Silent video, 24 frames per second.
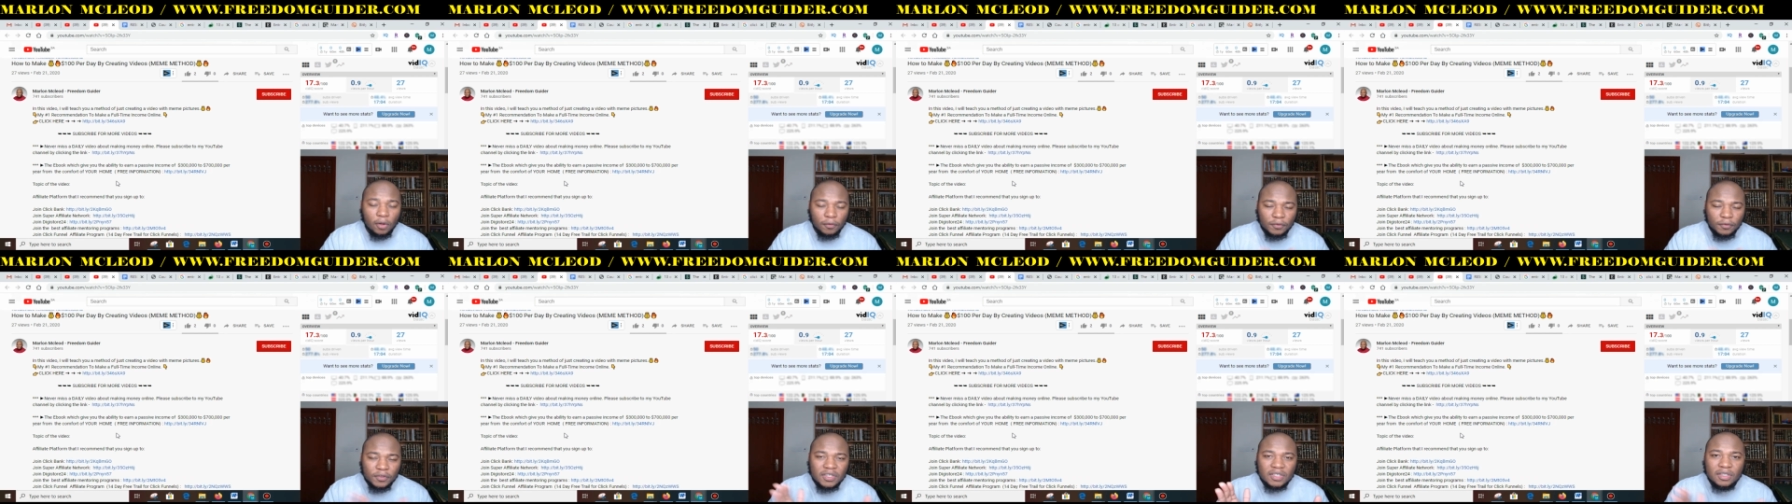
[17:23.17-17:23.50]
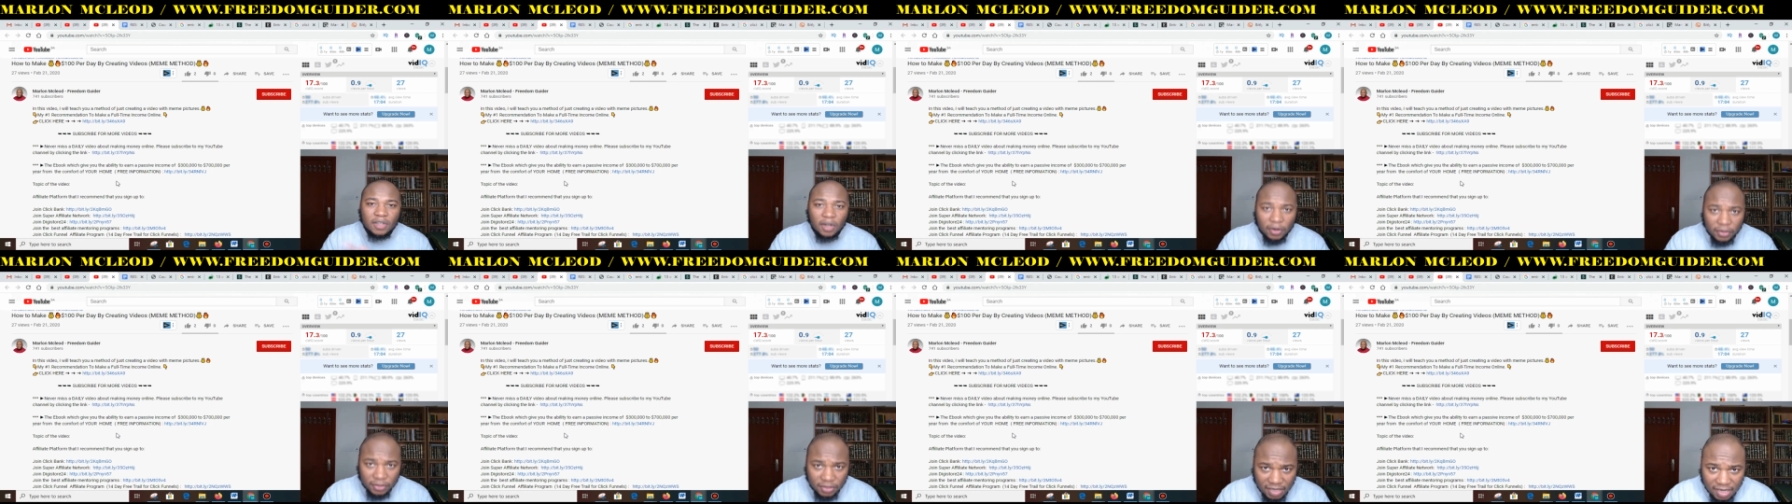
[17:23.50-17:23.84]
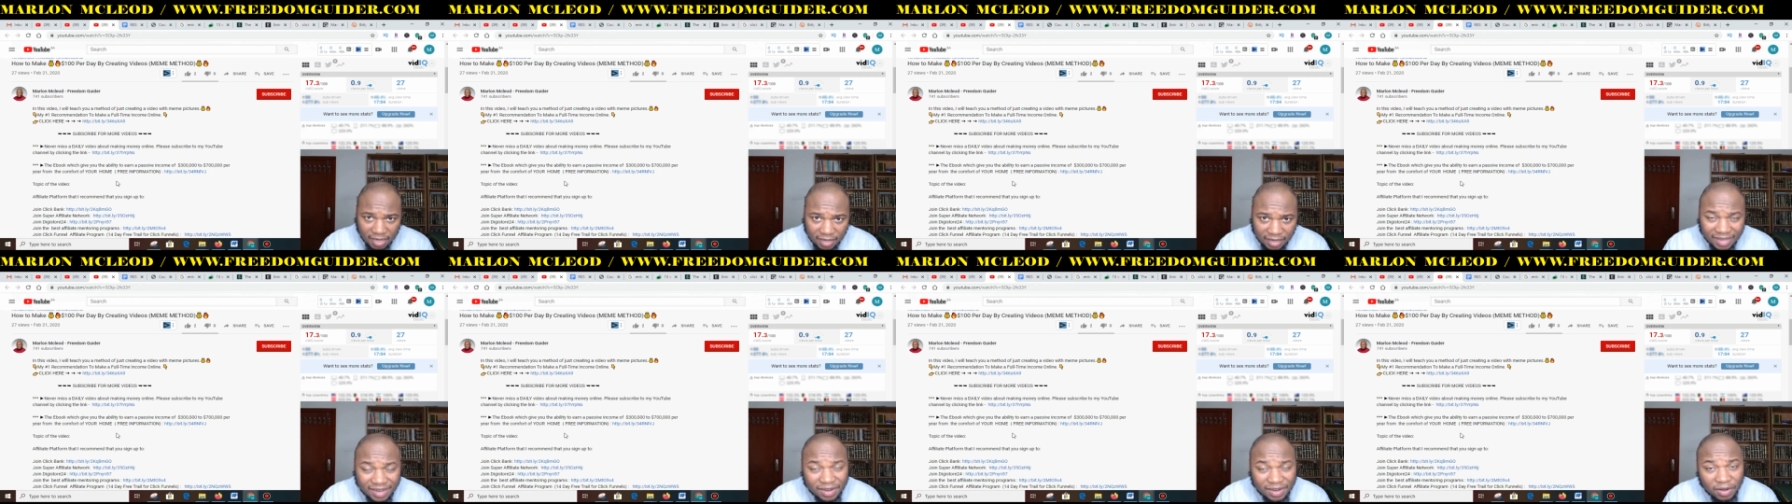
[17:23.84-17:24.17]
of
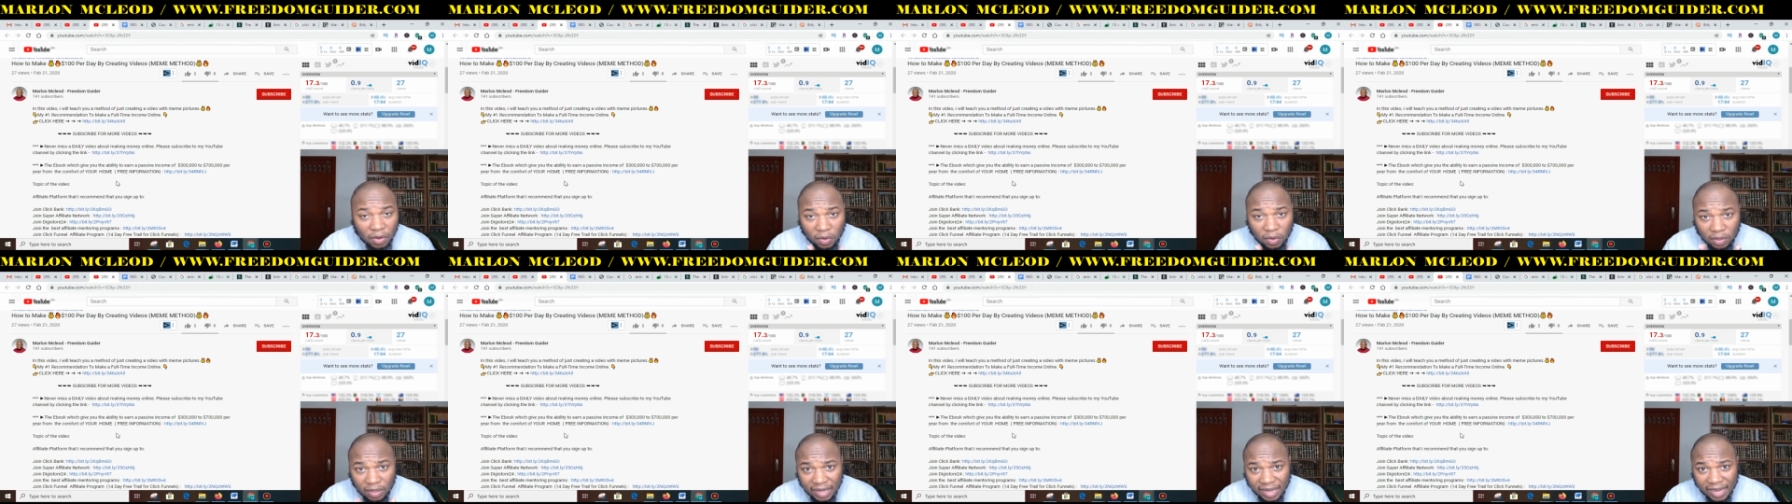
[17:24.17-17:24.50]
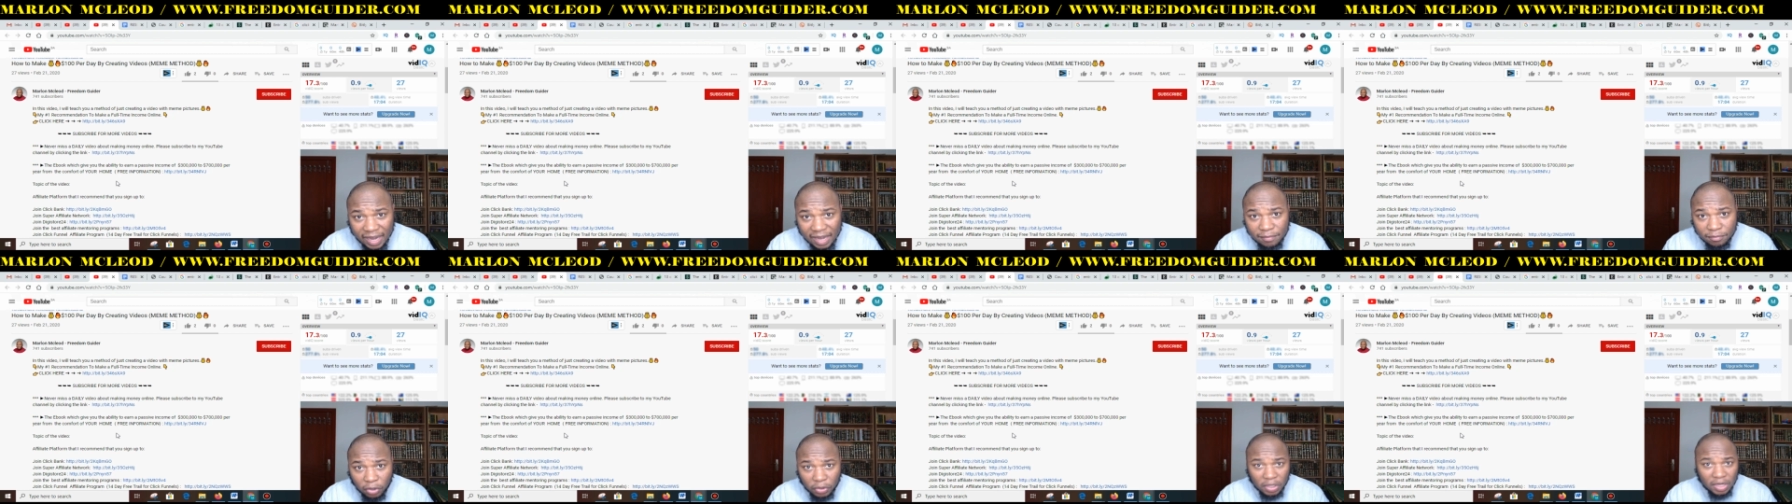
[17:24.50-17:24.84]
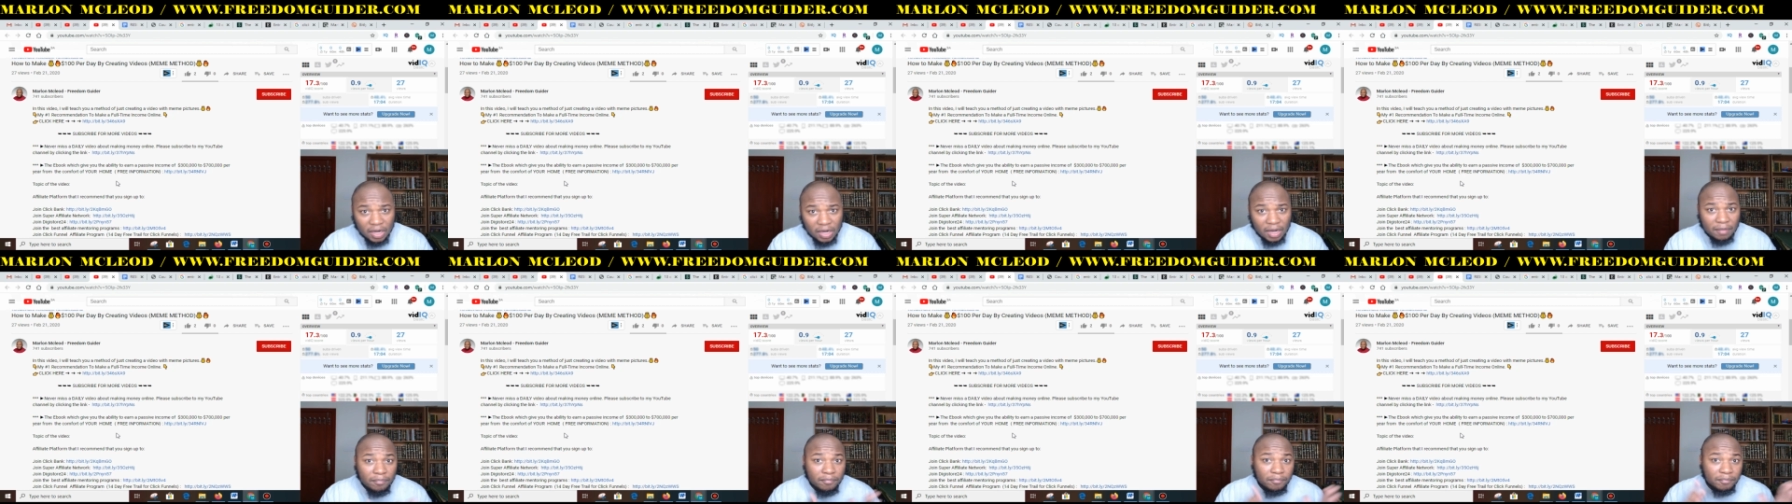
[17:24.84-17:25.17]
starting an online
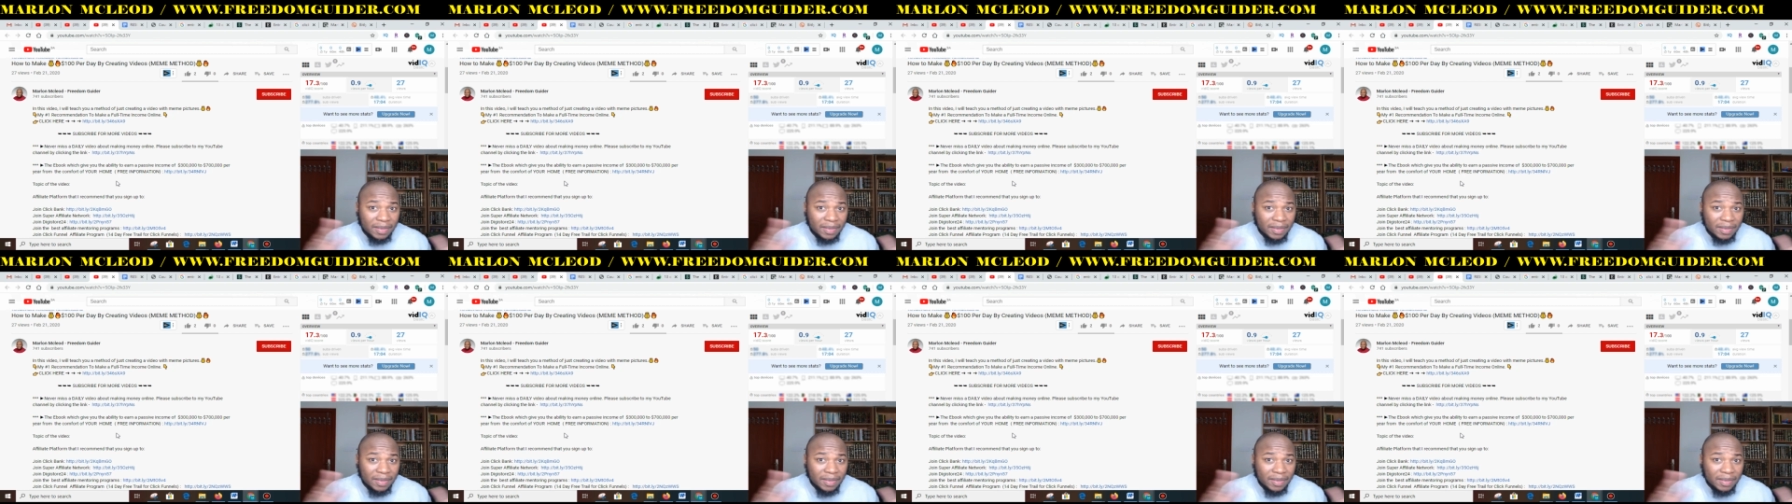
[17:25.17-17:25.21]
marketing